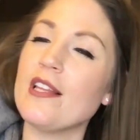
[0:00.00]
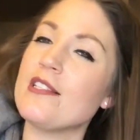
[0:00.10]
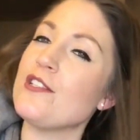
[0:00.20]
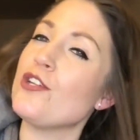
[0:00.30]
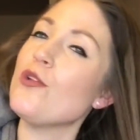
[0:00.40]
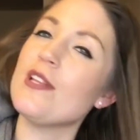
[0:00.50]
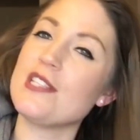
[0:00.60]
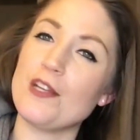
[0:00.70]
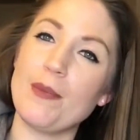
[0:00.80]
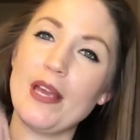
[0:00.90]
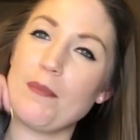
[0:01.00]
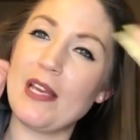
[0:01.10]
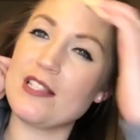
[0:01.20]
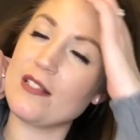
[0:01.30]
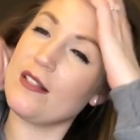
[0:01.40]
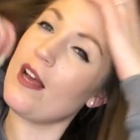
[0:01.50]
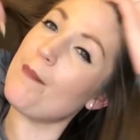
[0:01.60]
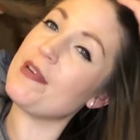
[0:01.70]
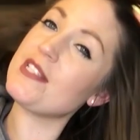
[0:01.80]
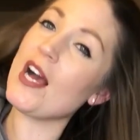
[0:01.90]
Listen, don't listen to me, because
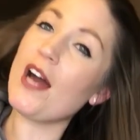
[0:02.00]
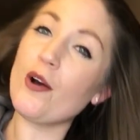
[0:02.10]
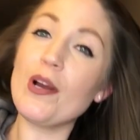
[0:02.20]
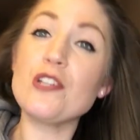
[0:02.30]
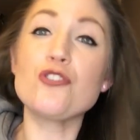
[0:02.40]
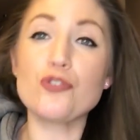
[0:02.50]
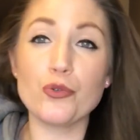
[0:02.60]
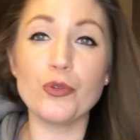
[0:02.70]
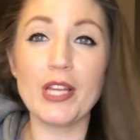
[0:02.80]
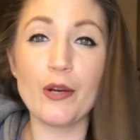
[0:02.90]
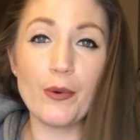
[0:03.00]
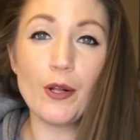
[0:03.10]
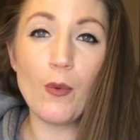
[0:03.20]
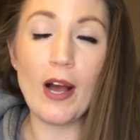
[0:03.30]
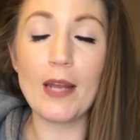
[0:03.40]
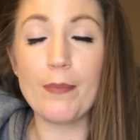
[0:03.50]
Moscato is truly a real wine,